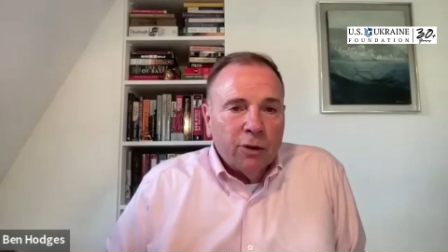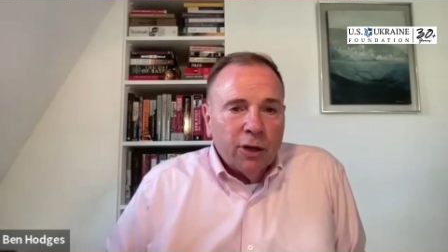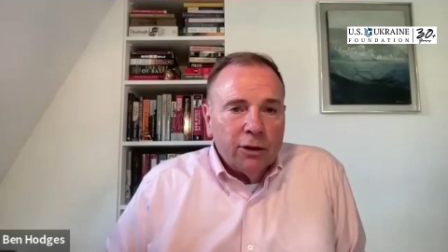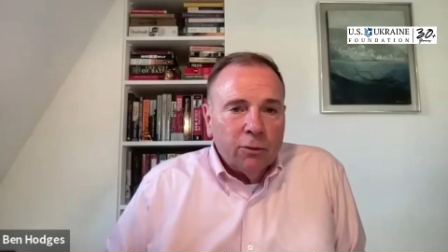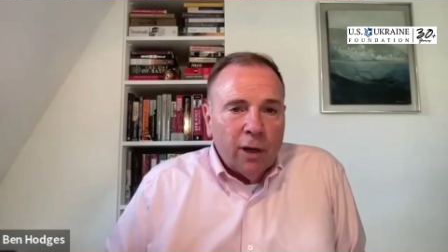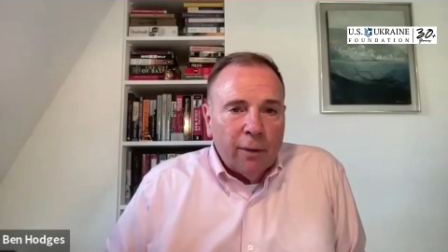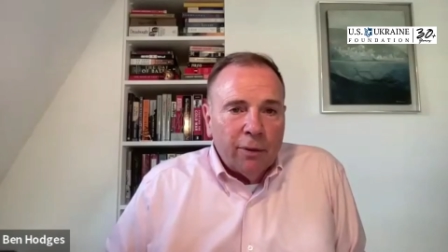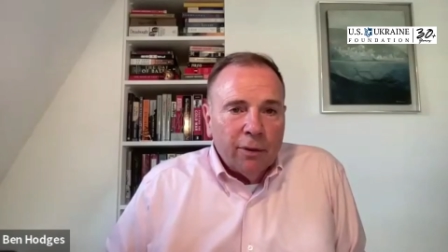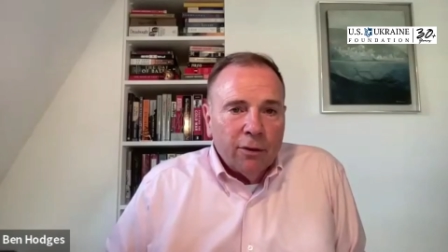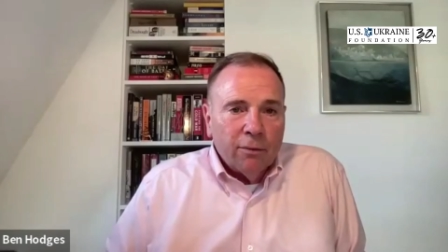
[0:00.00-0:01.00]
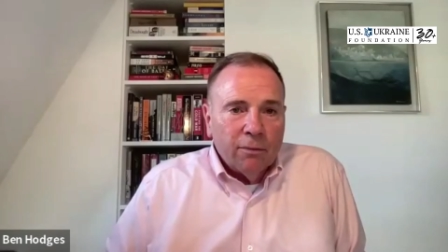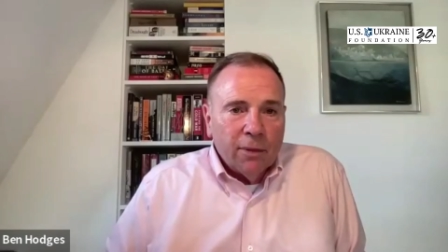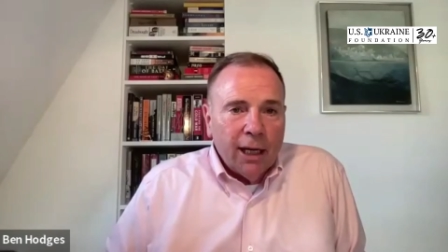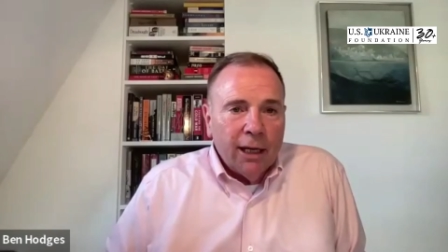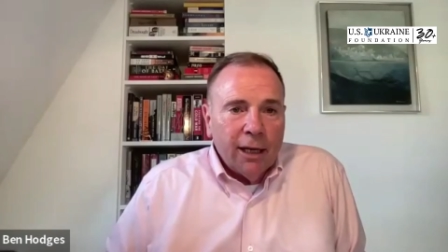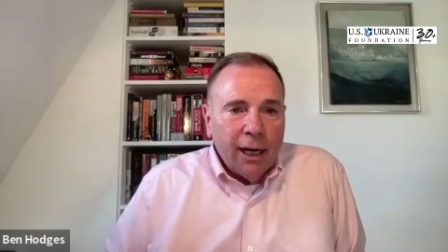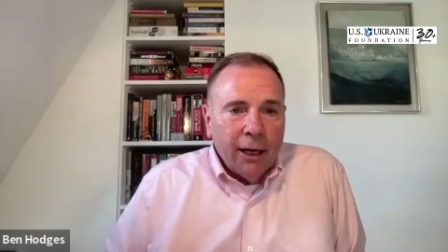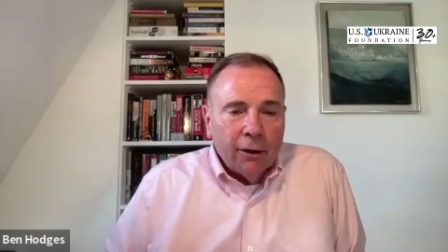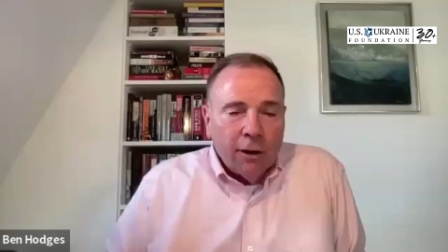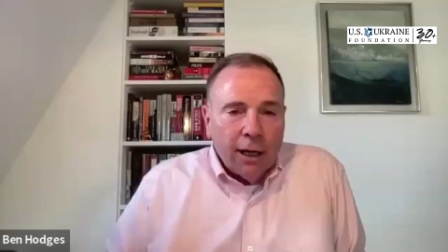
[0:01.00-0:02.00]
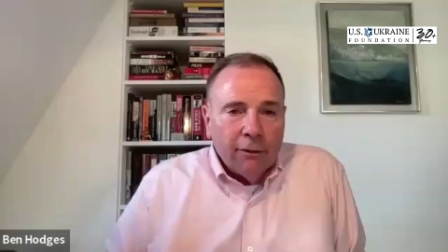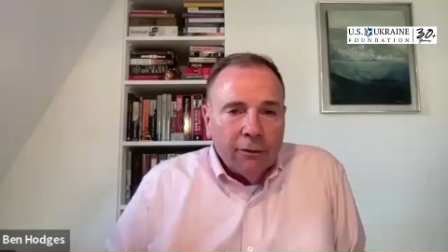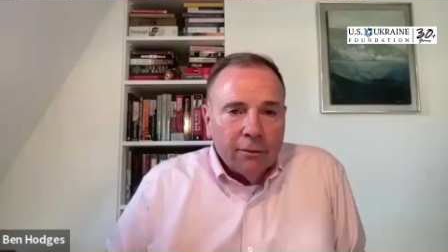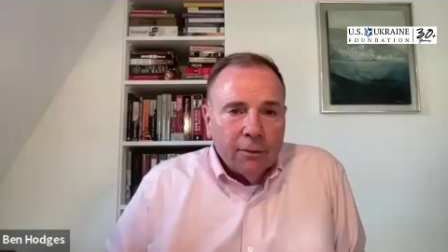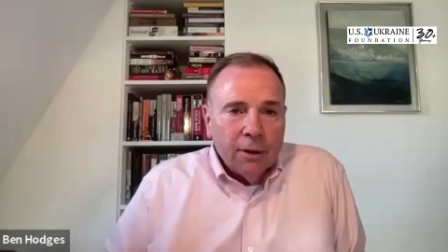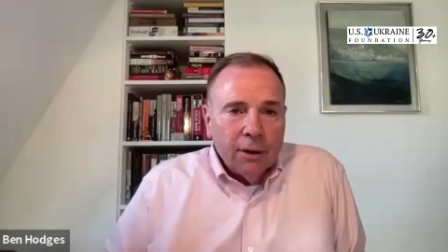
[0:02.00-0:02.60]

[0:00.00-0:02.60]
precision weapons and aircraft,